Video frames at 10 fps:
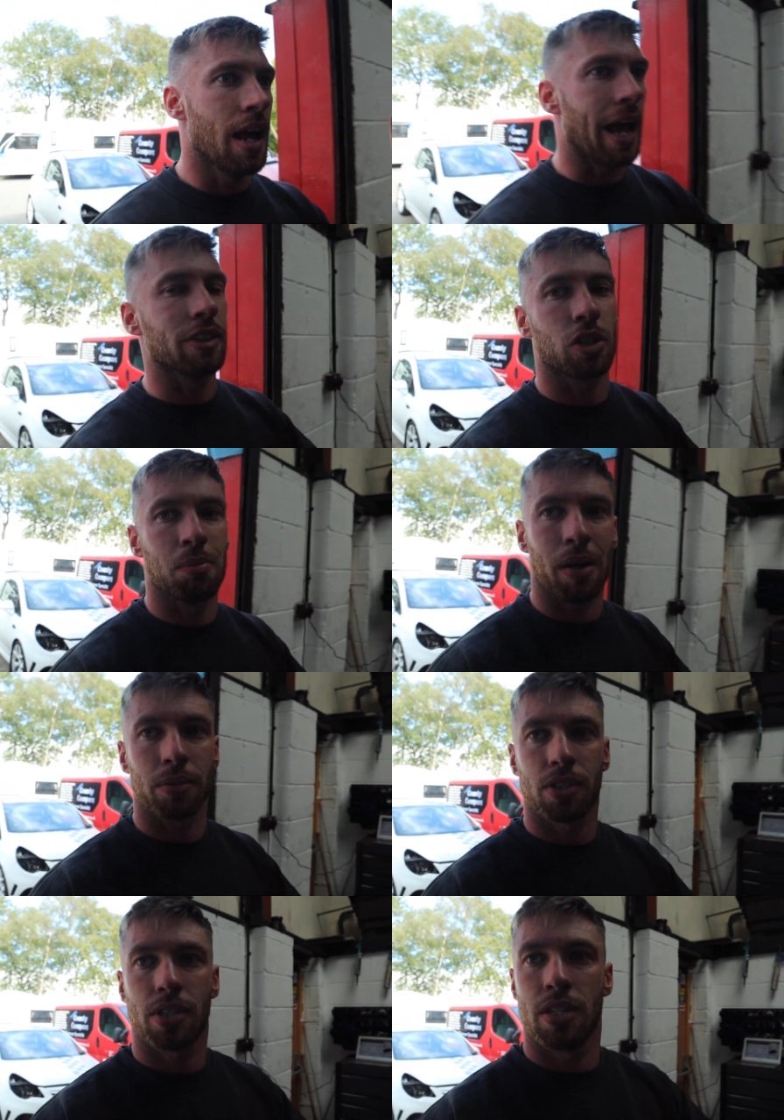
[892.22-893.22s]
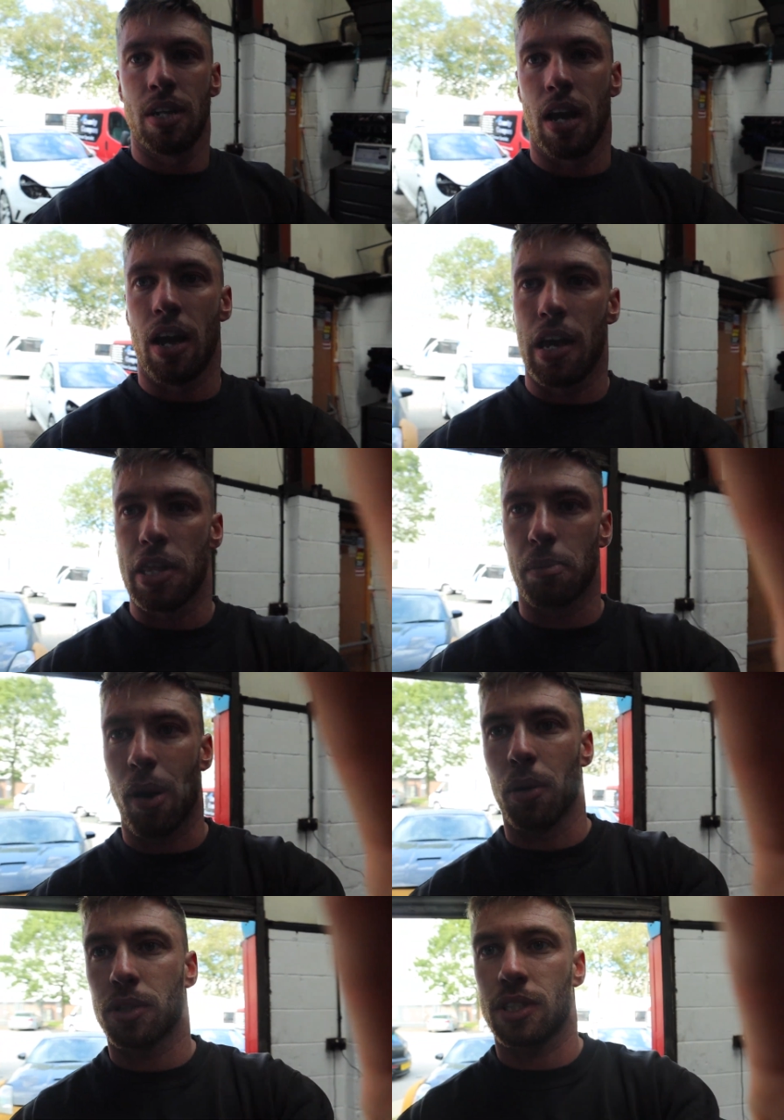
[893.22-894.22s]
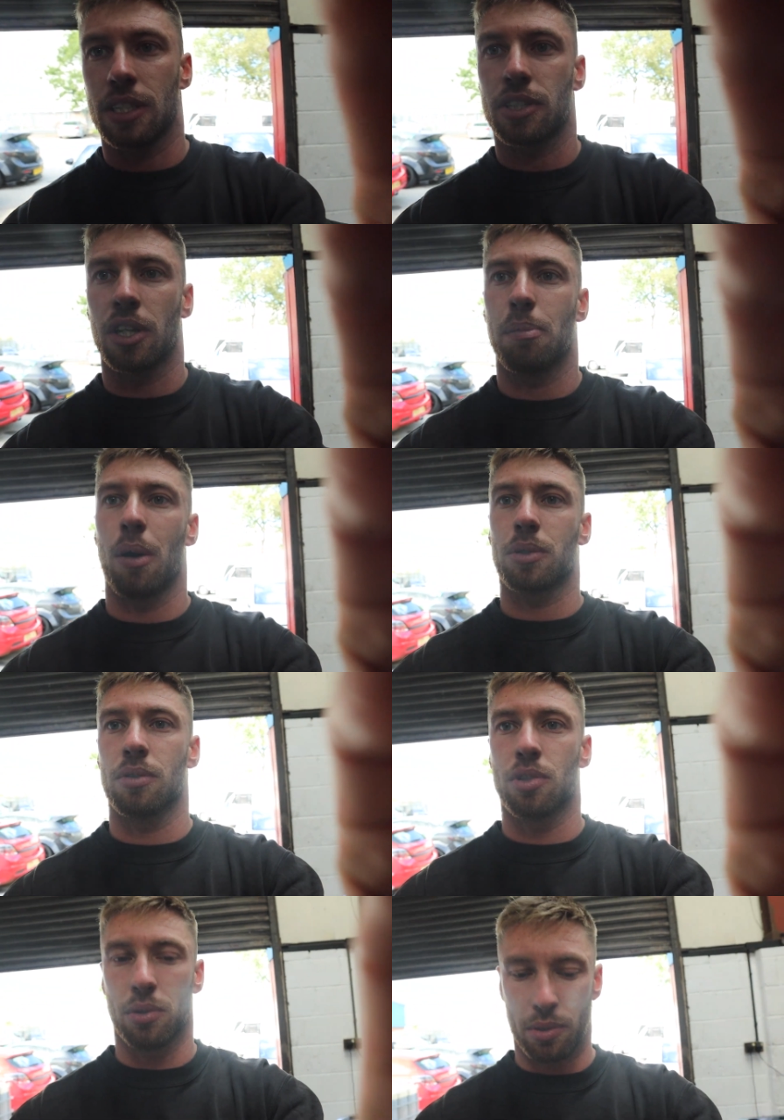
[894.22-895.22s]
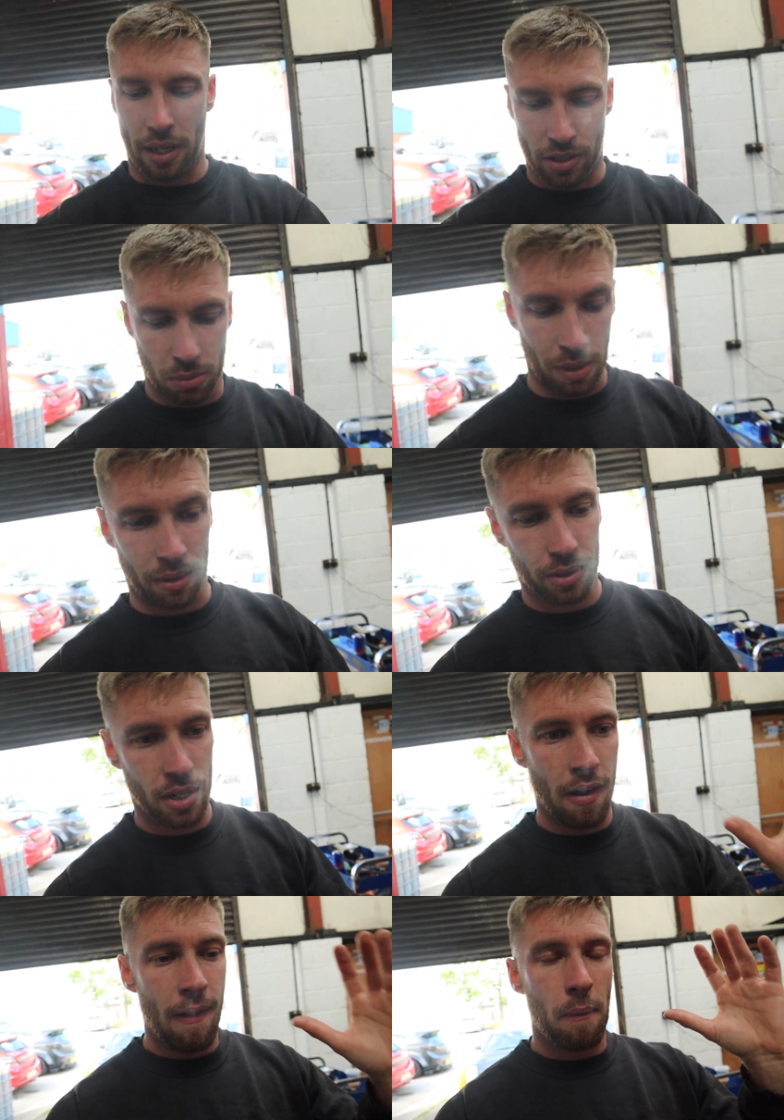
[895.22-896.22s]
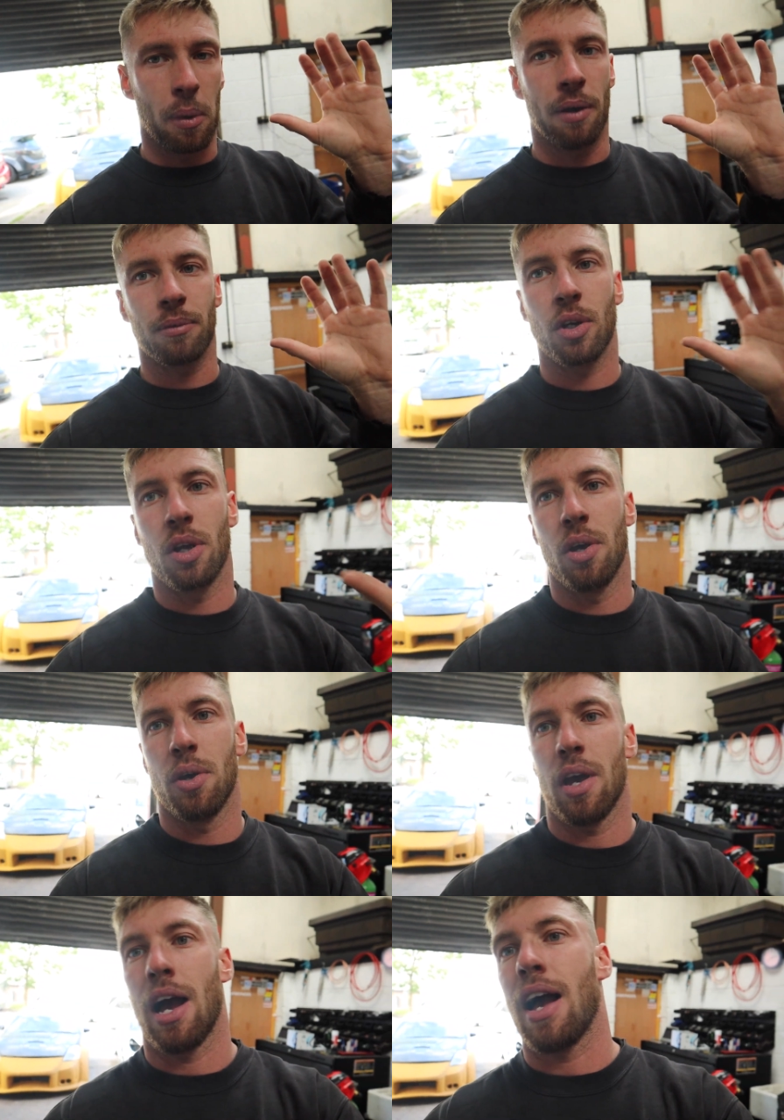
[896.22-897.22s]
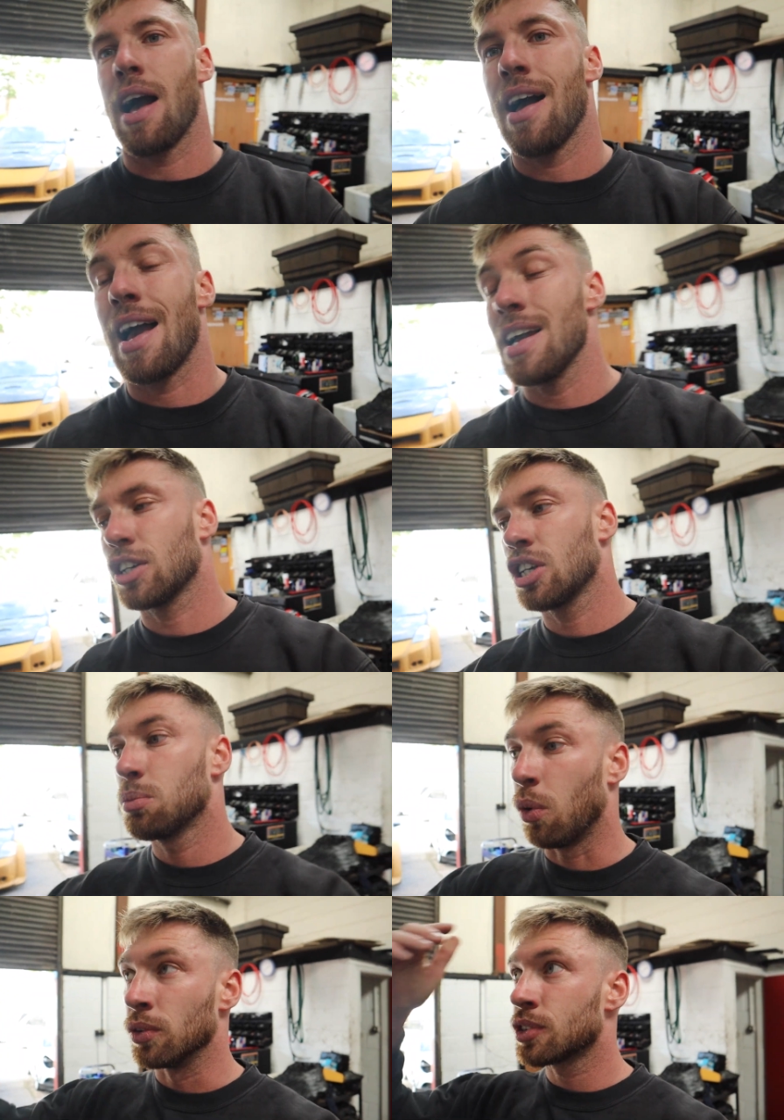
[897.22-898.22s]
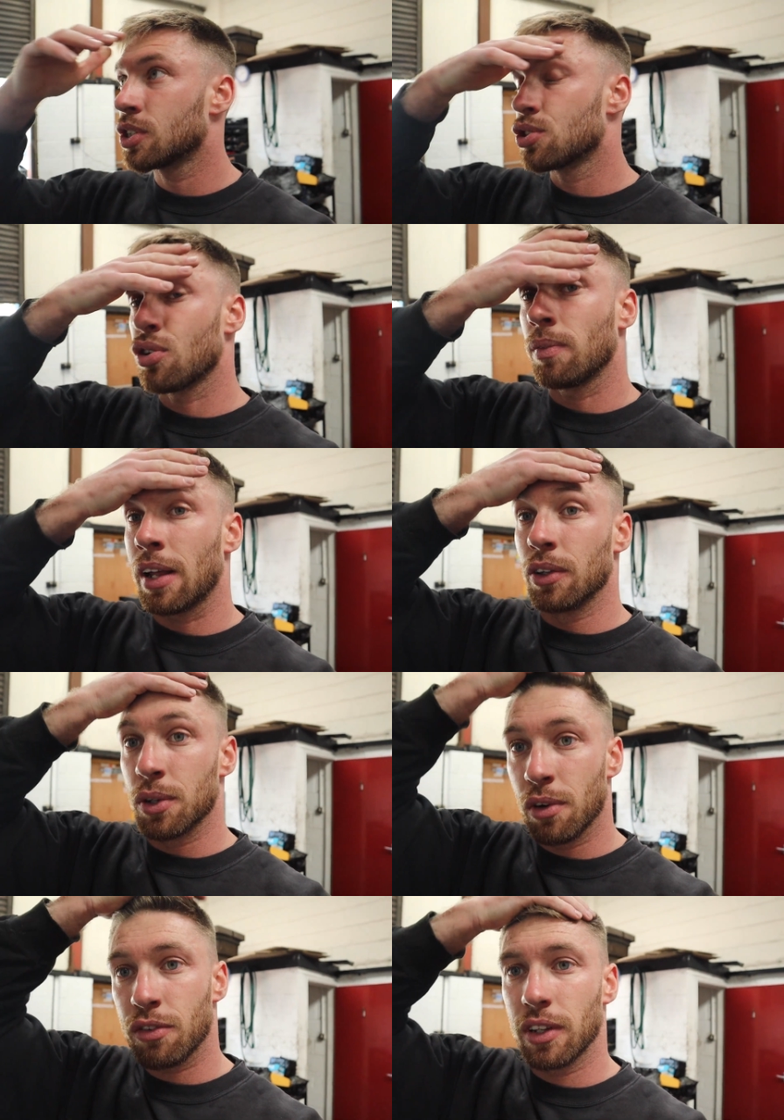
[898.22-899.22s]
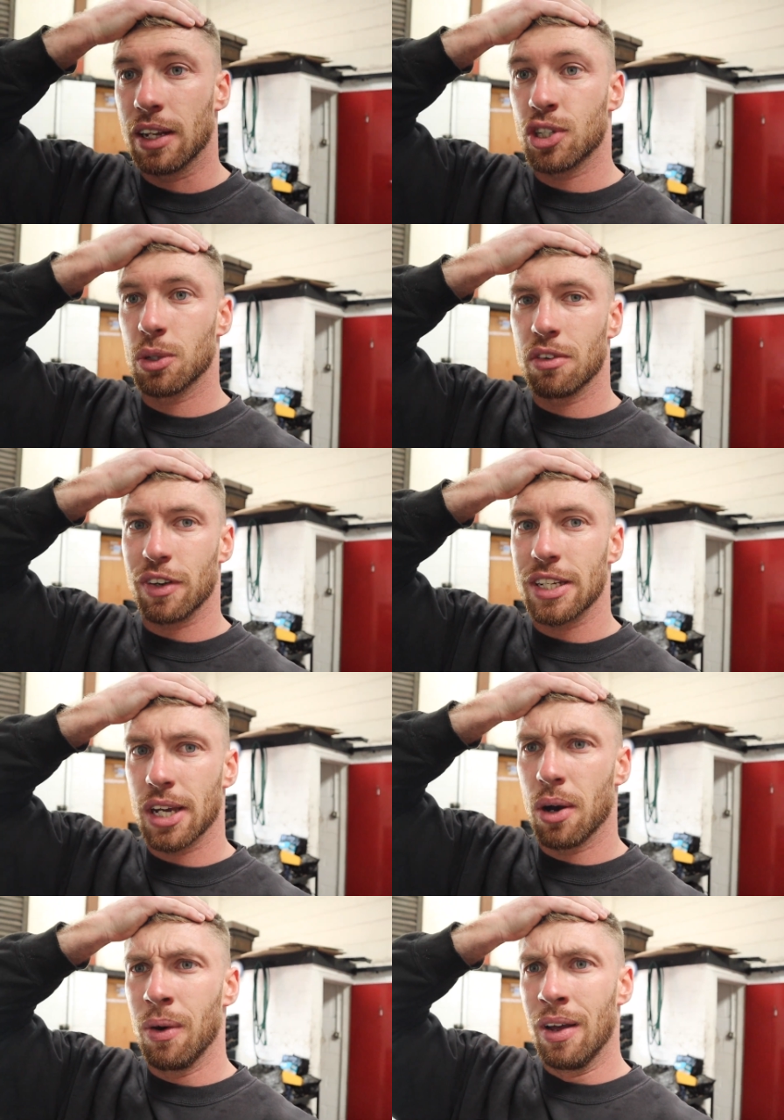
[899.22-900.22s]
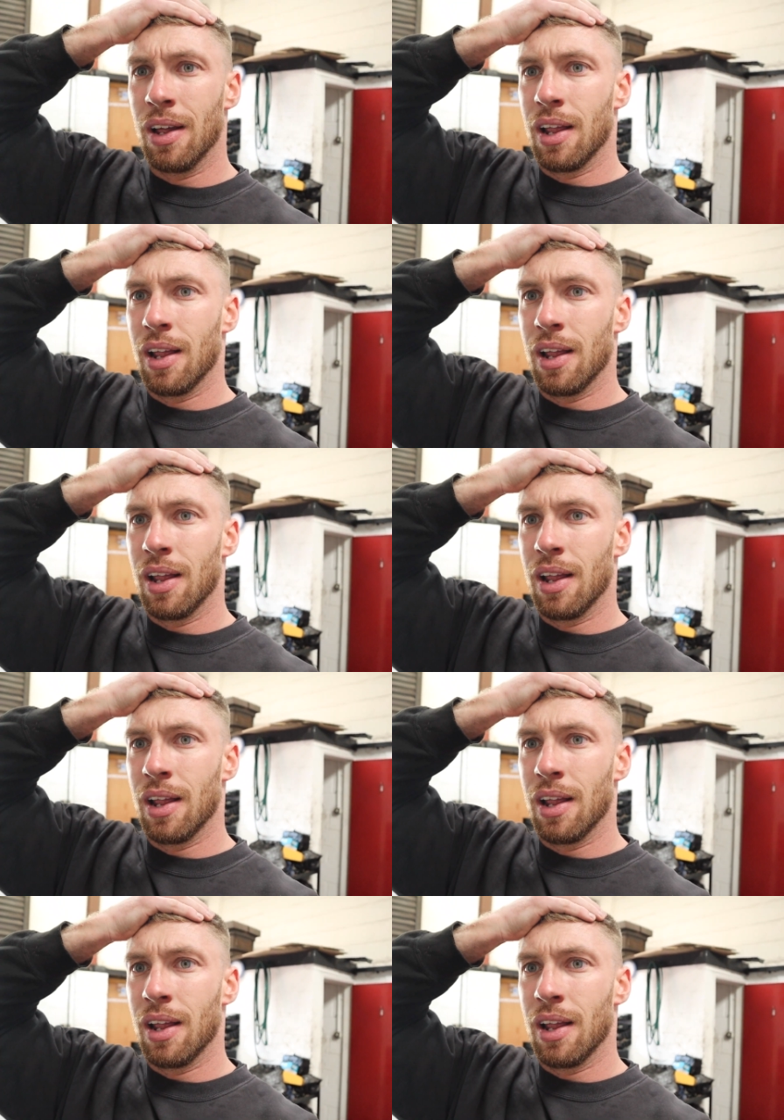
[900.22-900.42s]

engine mounts in the post. He's going to post them to us, the engine mounts. But I actually want to drop that loom off and like do a video